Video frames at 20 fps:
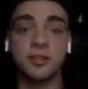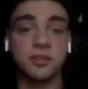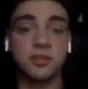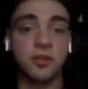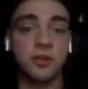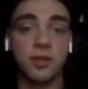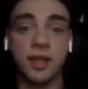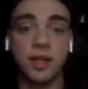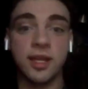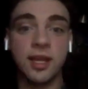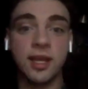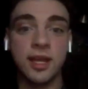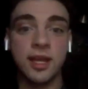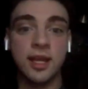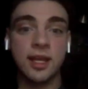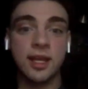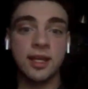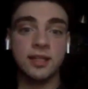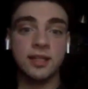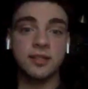So like,
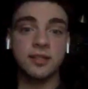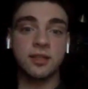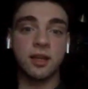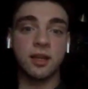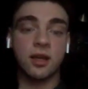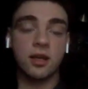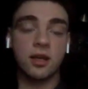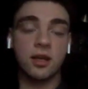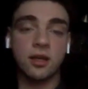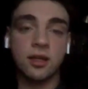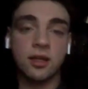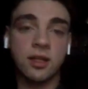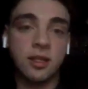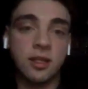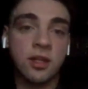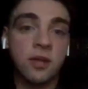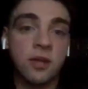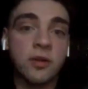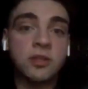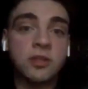it's, you
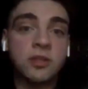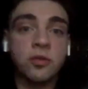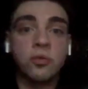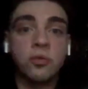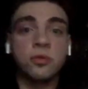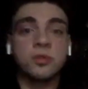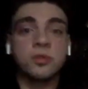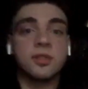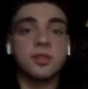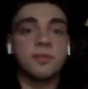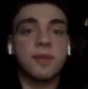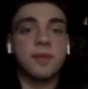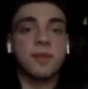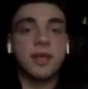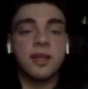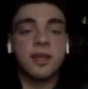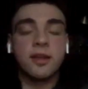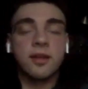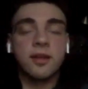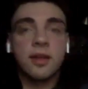know, it's cool to
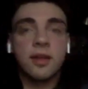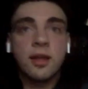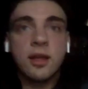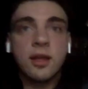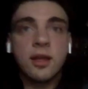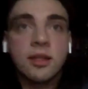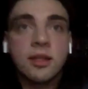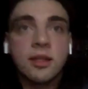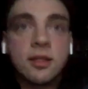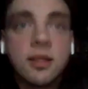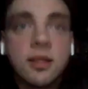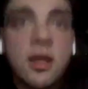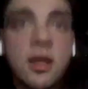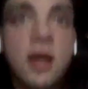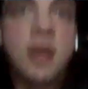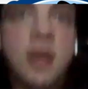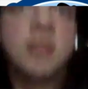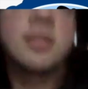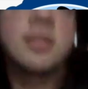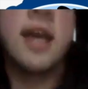me,
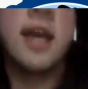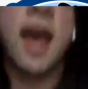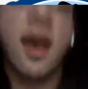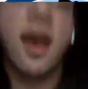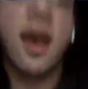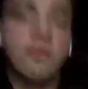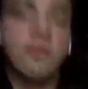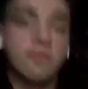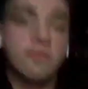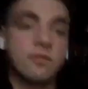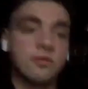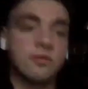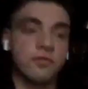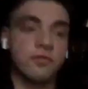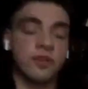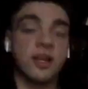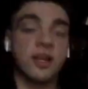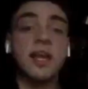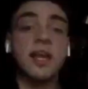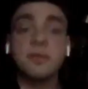
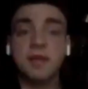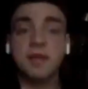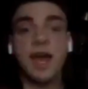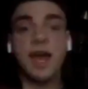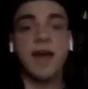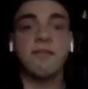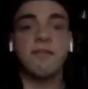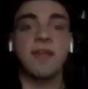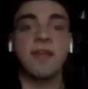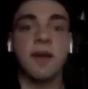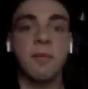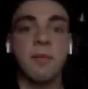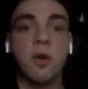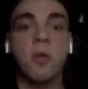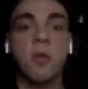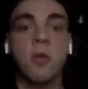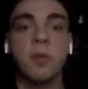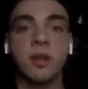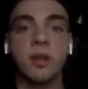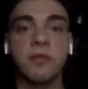for him to have that
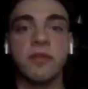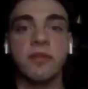moment of